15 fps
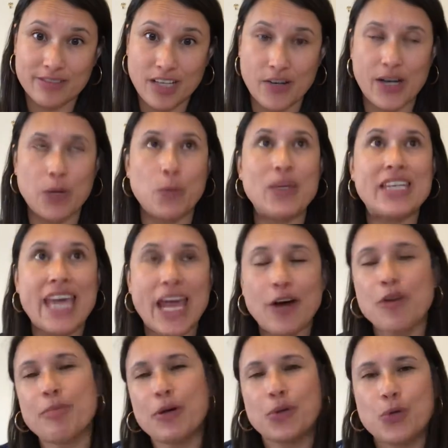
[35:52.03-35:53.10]
All right, we care
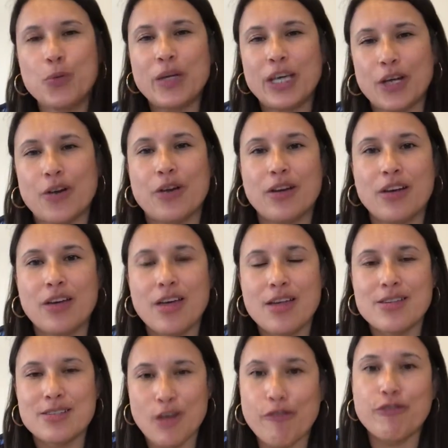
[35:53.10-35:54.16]
about who we hear
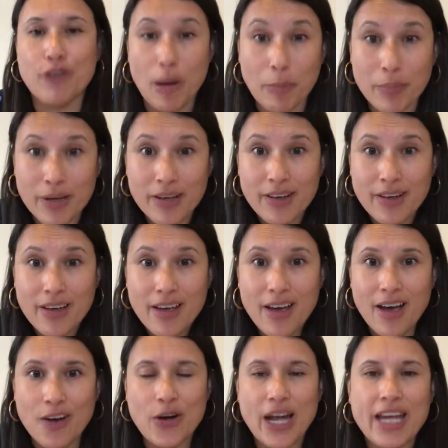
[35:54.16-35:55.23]
stuff from,
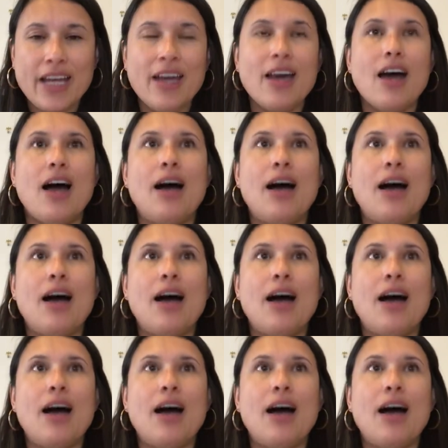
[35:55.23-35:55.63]
okay?